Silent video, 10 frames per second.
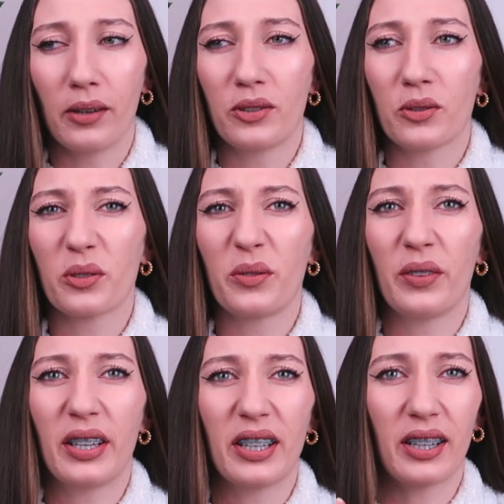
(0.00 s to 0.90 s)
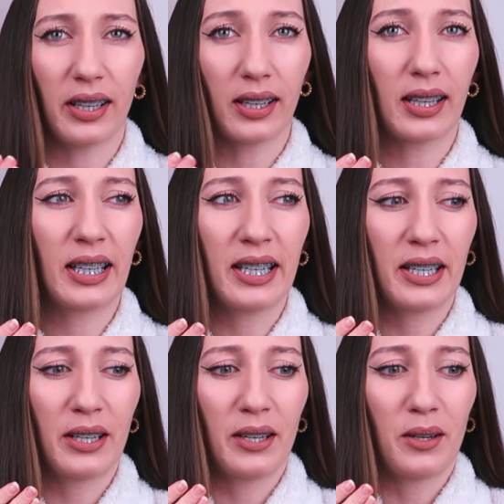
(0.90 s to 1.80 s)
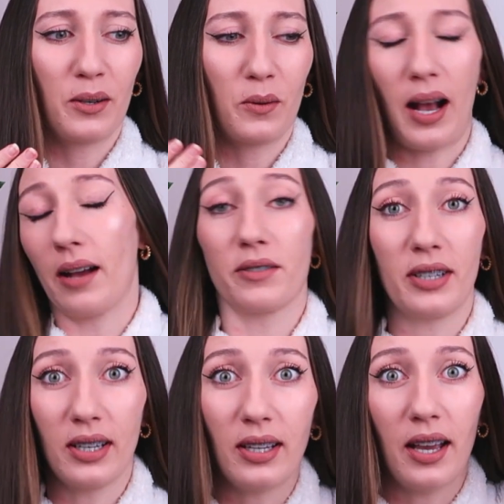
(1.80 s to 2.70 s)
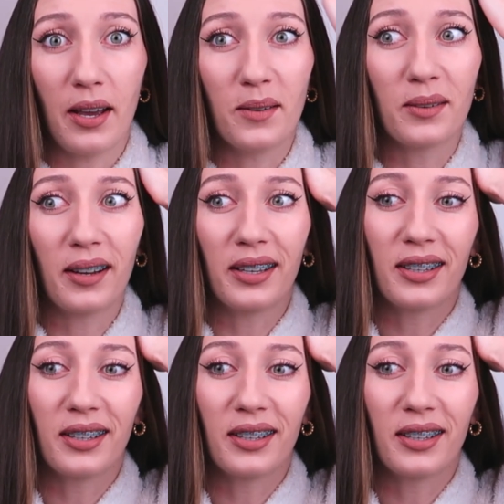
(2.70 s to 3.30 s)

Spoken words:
I just feel like after you eat out,